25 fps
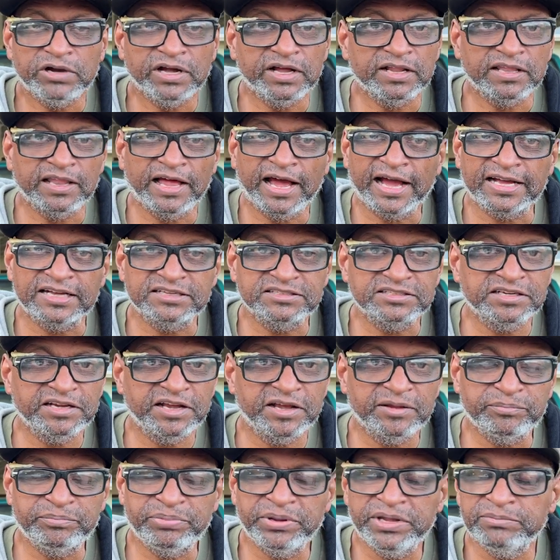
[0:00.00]
Well, like I
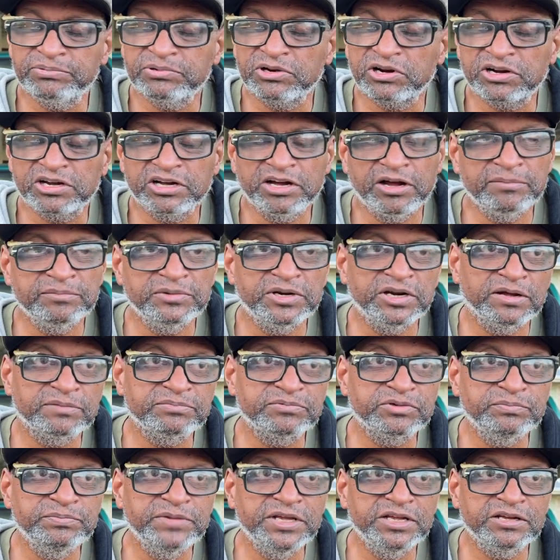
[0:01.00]
said, people are coming
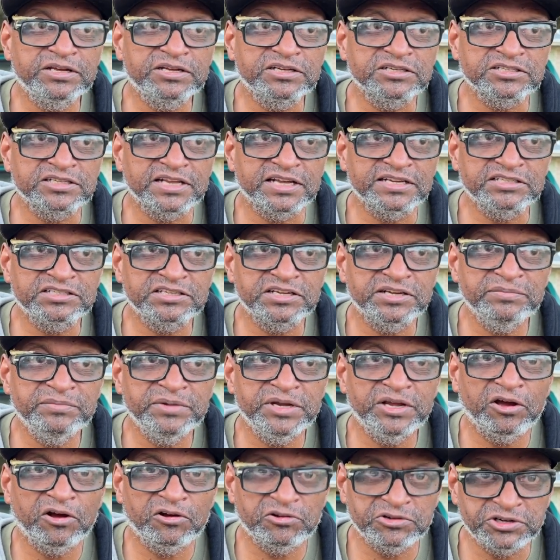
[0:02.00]
up to me because they see
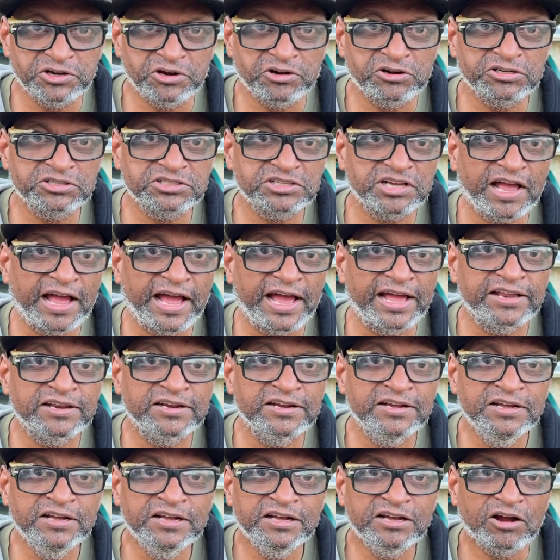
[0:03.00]
me on your site,
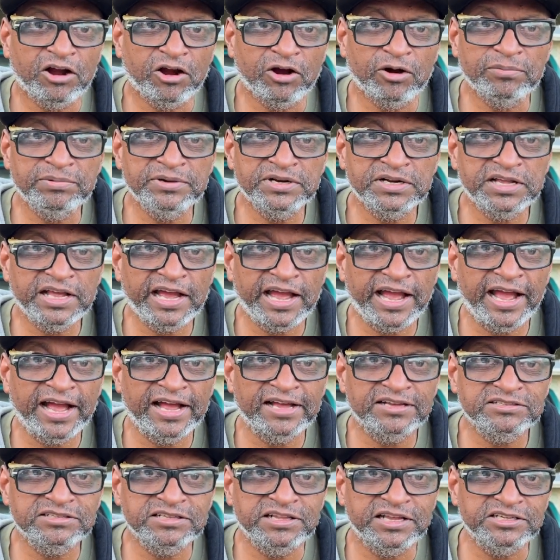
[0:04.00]

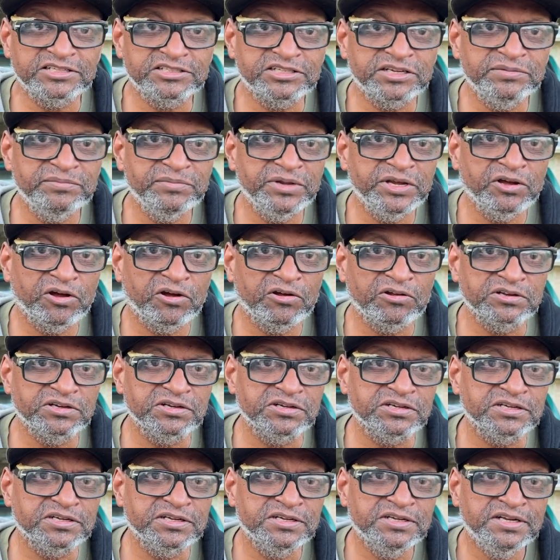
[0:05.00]
UrbanCast, and they see me on
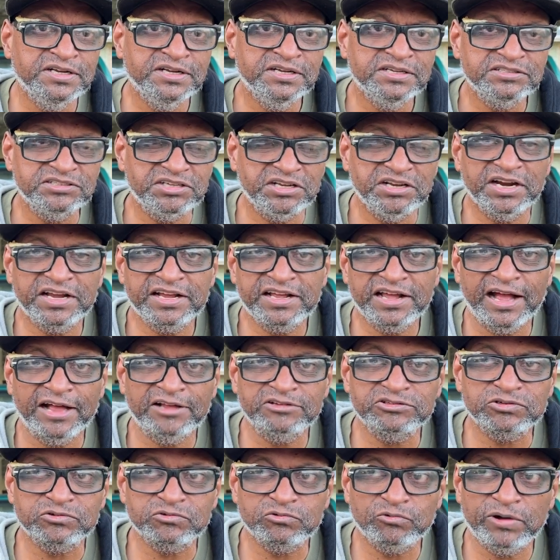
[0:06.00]
the city
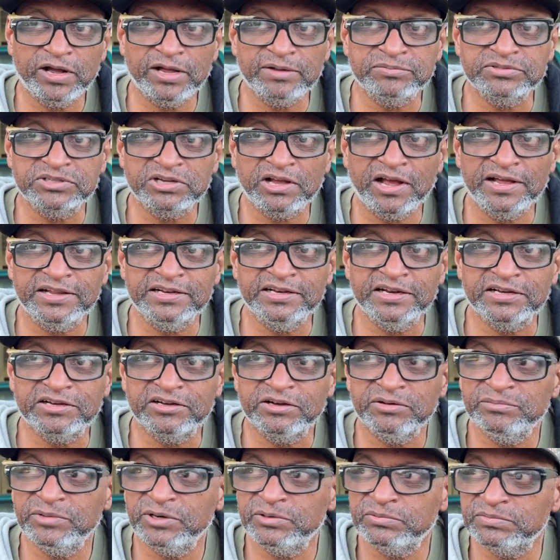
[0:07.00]
council's website, and they
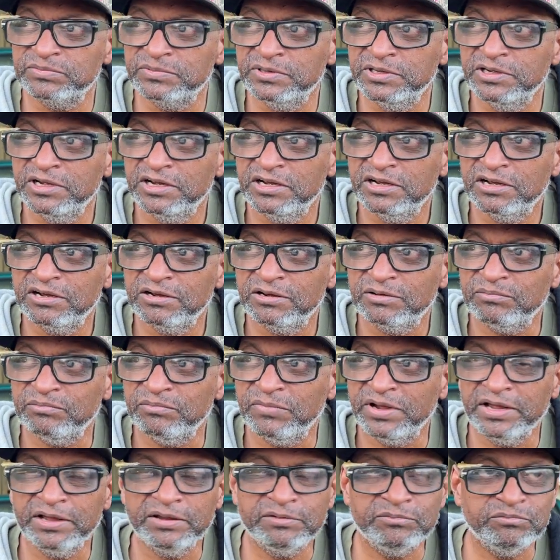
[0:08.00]
come up,
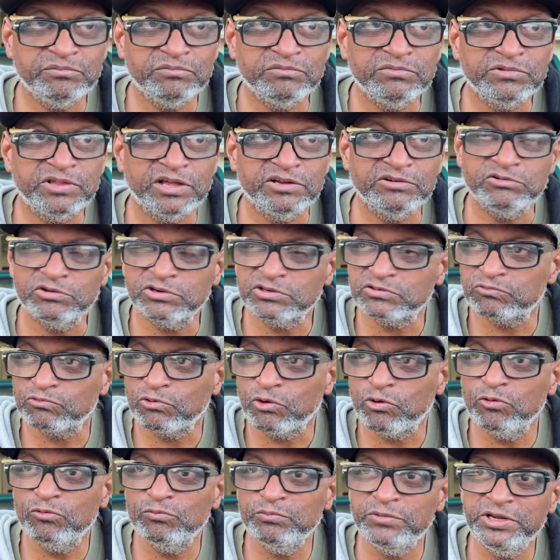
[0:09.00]
man, they just
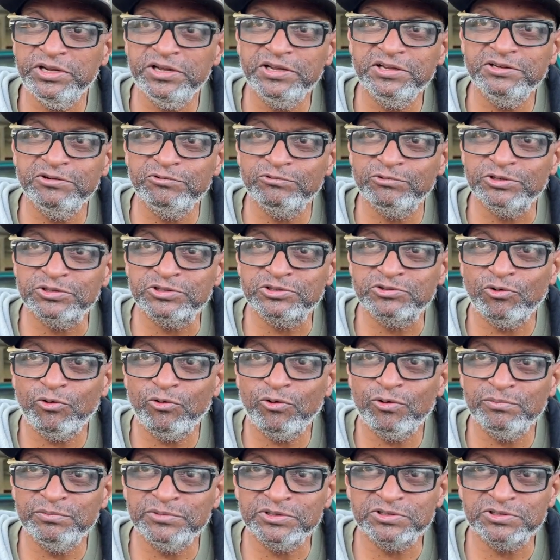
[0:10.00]
rolled me in to Restore,